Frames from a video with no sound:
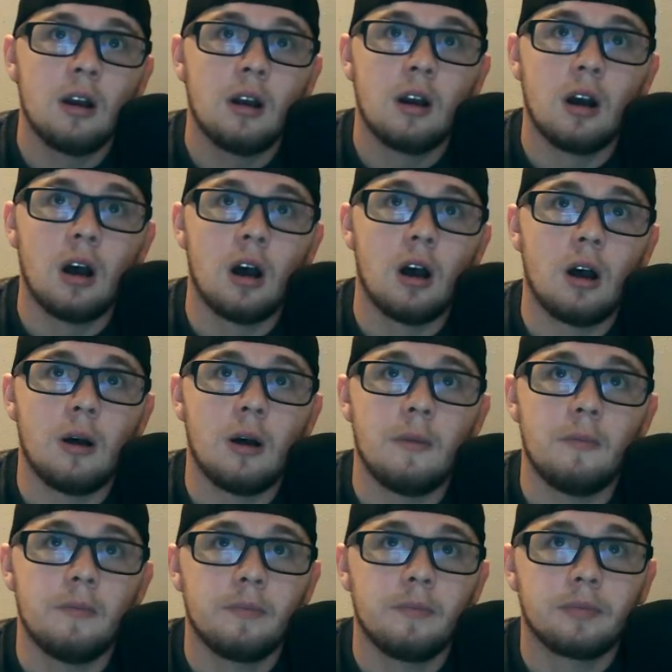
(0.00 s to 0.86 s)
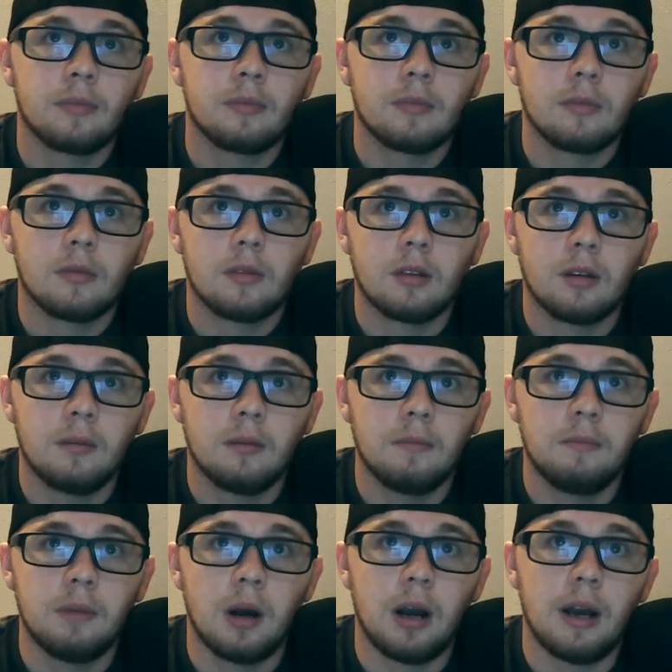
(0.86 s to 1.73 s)

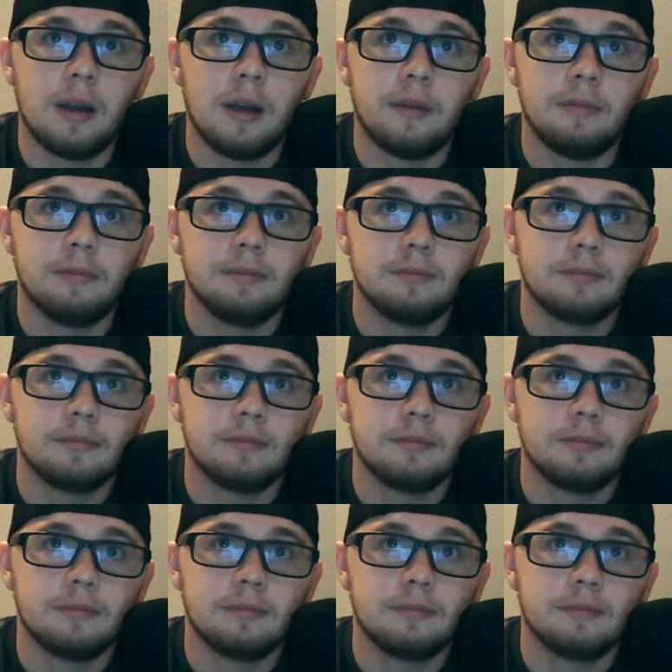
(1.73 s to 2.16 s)
But